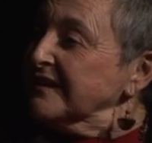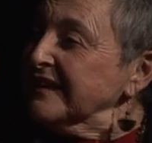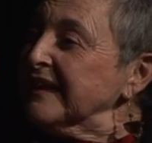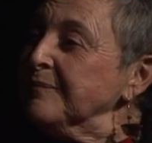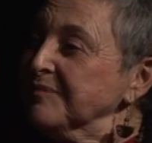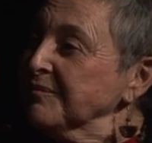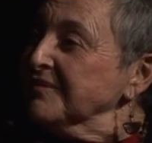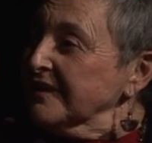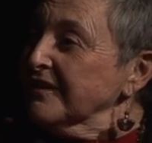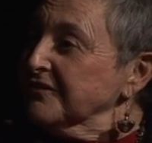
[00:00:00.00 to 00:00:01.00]
they kept
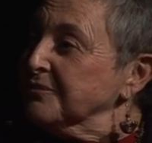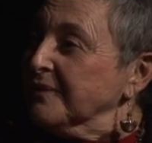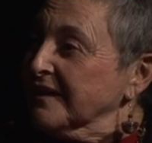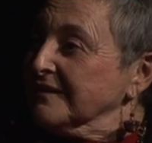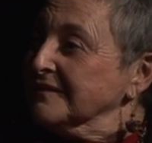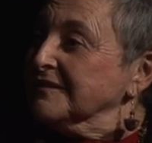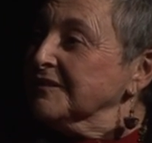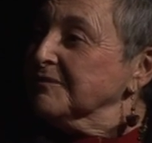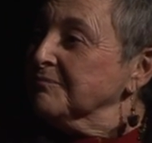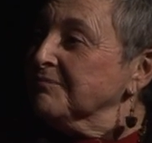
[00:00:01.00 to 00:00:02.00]
themselves well
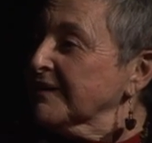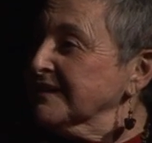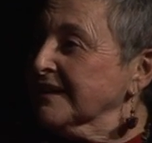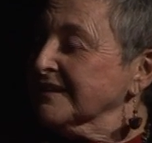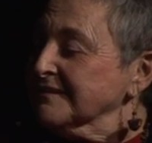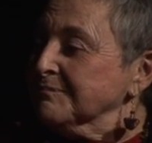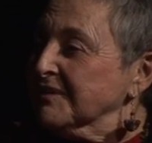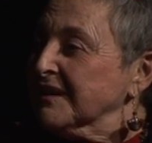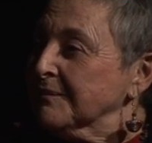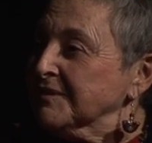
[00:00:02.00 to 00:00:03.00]
by not
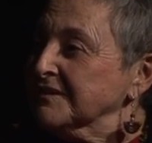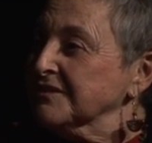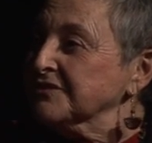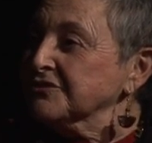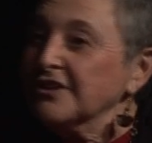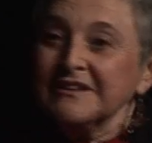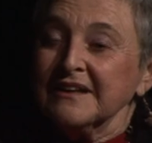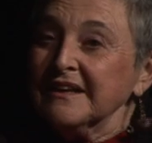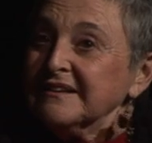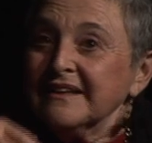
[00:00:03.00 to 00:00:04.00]
becoming distraught.